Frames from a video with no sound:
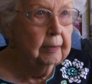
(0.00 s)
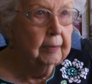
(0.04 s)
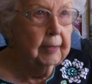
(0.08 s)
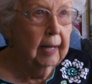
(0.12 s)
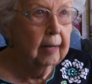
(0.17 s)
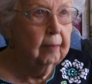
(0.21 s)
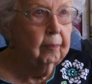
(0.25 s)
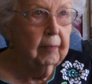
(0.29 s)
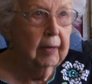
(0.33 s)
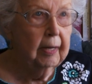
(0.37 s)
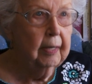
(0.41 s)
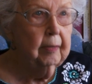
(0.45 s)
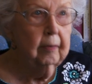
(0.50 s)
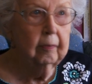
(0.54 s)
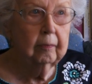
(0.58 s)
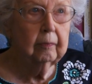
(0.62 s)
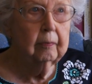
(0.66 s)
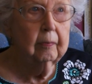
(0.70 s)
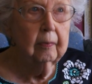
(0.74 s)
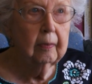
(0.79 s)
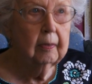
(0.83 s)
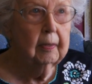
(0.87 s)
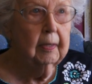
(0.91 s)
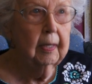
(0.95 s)
That made
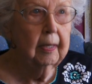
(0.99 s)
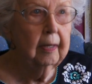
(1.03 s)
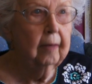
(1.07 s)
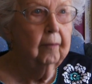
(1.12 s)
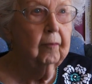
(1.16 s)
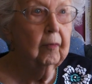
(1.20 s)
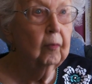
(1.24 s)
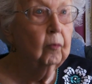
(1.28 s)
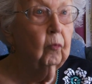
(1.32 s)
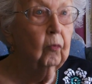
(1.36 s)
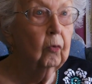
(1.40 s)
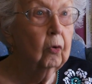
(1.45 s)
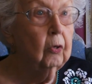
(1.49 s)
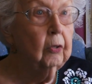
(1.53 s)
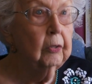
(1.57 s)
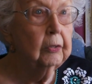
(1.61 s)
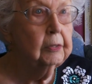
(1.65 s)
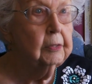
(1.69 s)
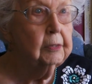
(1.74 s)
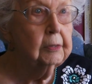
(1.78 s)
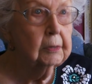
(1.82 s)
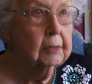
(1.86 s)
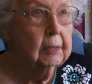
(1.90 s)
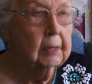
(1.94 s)
them even
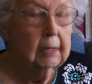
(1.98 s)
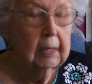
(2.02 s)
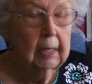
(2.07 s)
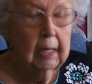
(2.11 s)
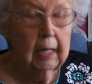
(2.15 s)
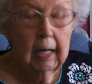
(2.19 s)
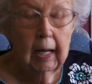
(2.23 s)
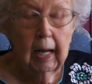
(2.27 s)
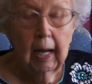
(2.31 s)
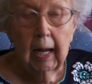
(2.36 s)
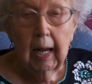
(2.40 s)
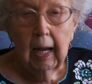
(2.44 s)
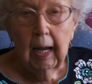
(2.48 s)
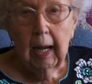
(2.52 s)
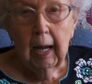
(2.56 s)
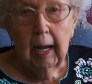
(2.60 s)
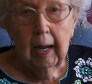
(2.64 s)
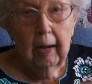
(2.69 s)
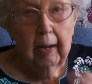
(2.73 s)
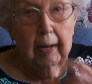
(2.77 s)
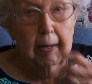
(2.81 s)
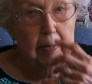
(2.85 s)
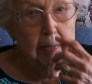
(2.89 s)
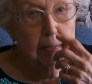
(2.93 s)
worse.
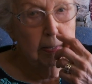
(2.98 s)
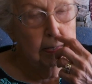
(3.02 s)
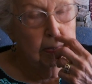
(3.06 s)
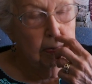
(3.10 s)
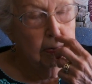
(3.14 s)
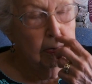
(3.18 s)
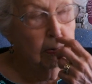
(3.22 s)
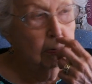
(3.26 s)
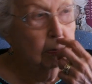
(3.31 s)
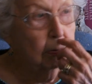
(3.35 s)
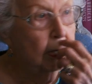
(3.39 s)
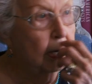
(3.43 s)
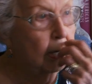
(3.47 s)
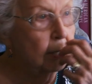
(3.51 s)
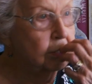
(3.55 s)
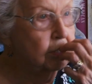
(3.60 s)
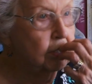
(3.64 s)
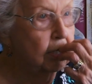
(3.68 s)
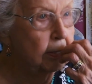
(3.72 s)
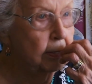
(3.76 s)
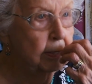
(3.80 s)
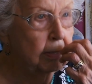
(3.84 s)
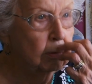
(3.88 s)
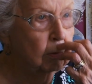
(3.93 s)
And uh, oh
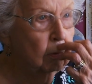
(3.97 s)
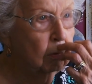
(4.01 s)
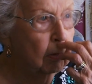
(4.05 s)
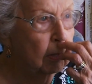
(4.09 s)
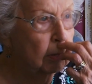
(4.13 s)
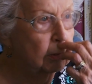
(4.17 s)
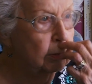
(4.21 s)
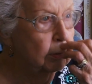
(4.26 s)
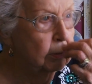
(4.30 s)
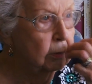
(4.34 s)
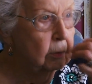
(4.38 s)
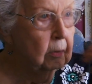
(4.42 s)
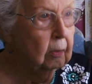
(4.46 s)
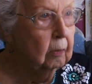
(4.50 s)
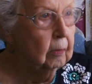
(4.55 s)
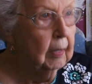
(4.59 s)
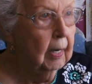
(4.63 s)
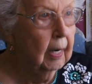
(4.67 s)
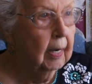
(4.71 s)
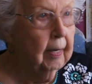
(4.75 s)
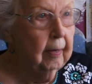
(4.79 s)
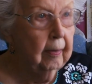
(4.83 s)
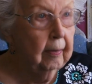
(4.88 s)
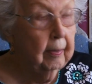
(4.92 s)
gosh, I didn't know what to do.
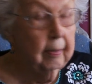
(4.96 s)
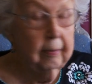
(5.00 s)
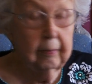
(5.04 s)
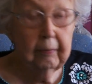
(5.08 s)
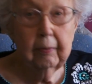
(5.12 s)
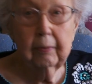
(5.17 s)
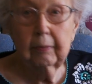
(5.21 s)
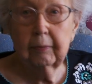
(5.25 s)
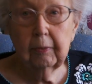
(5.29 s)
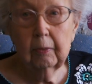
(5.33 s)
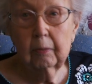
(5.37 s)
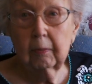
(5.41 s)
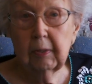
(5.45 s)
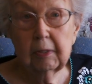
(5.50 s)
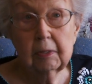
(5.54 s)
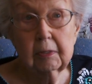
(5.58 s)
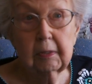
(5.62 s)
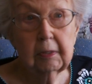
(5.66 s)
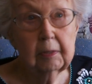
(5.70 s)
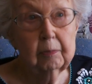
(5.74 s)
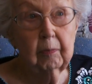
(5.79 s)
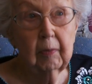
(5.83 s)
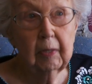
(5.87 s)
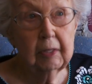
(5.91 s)
I, there
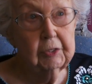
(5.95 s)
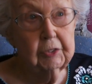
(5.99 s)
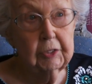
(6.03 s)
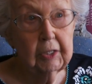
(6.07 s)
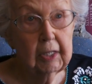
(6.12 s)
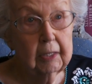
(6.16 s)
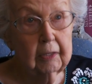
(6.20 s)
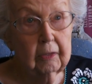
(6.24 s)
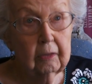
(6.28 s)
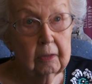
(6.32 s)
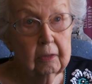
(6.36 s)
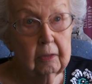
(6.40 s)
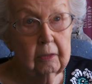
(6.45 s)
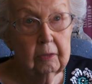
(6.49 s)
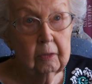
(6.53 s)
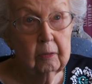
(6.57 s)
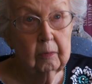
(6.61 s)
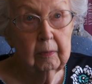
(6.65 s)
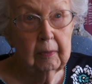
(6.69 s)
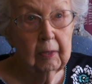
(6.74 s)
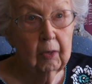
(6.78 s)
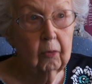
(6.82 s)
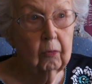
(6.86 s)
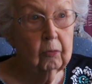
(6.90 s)
wasn't much I could do
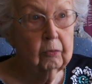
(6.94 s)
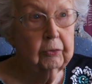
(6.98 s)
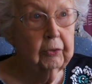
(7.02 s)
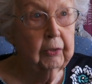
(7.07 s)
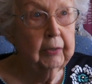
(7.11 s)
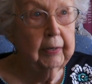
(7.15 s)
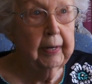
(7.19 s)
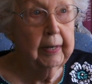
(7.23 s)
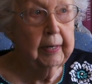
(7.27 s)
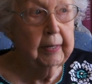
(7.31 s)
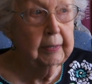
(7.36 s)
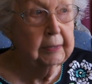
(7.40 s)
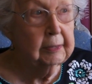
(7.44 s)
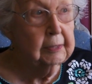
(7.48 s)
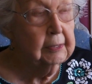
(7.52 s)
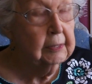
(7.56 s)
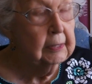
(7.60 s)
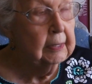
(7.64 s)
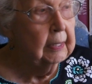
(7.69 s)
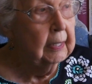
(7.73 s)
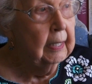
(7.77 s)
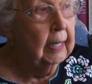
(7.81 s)
but hold their hands.